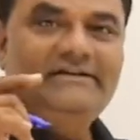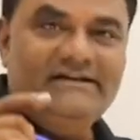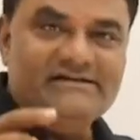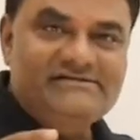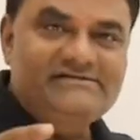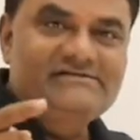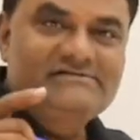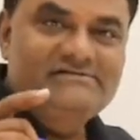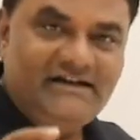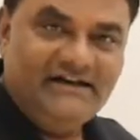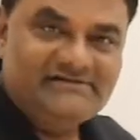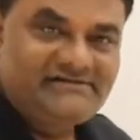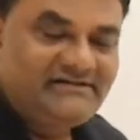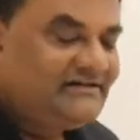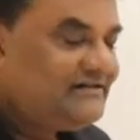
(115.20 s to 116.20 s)
Yes,
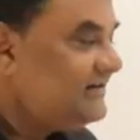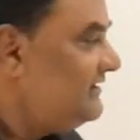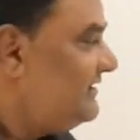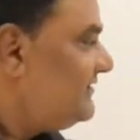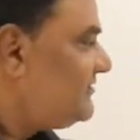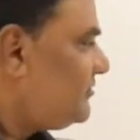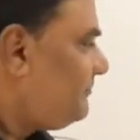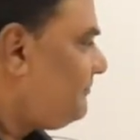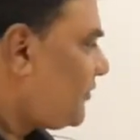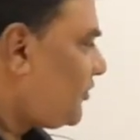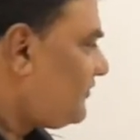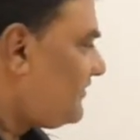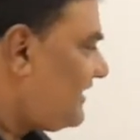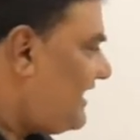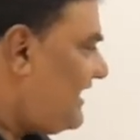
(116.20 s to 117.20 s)
that's it. So
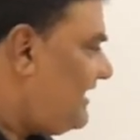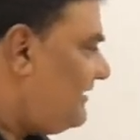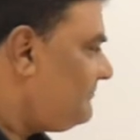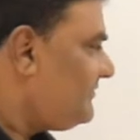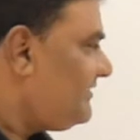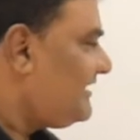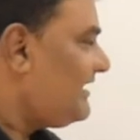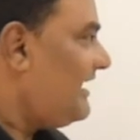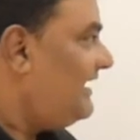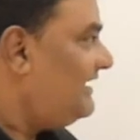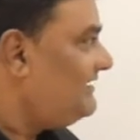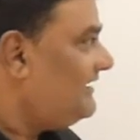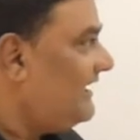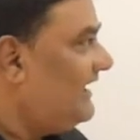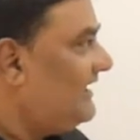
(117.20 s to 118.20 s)
program
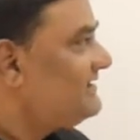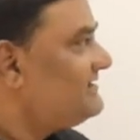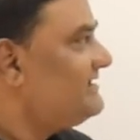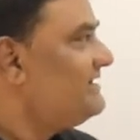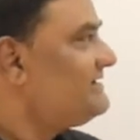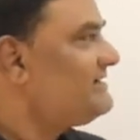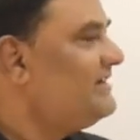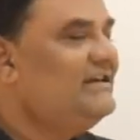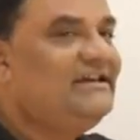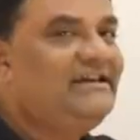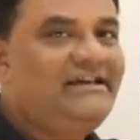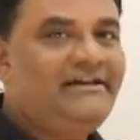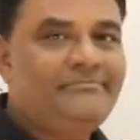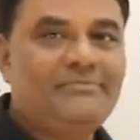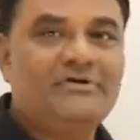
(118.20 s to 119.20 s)
can access
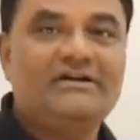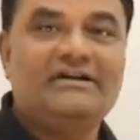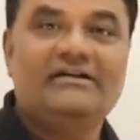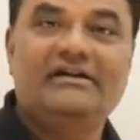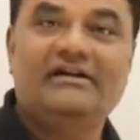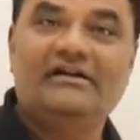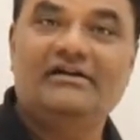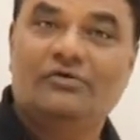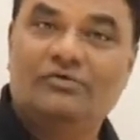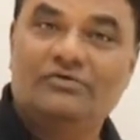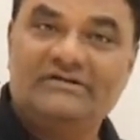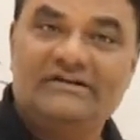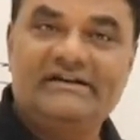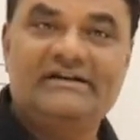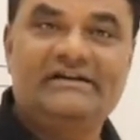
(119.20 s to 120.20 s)
heap
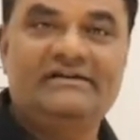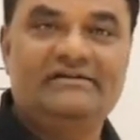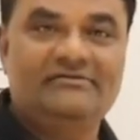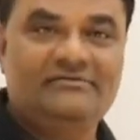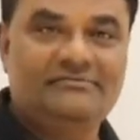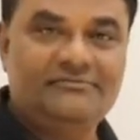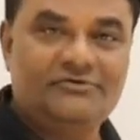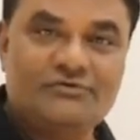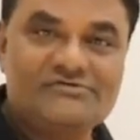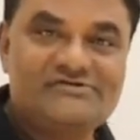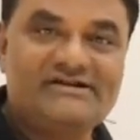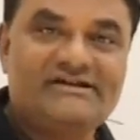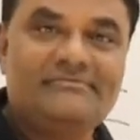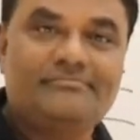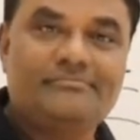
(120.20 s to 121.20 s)
only
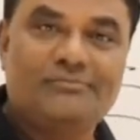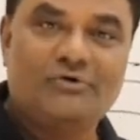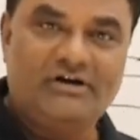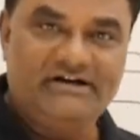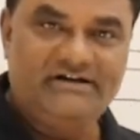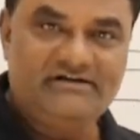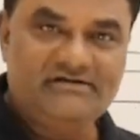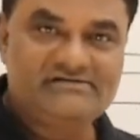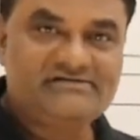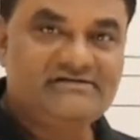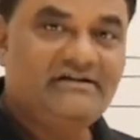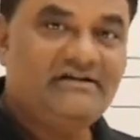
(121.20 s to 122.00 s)
using pointers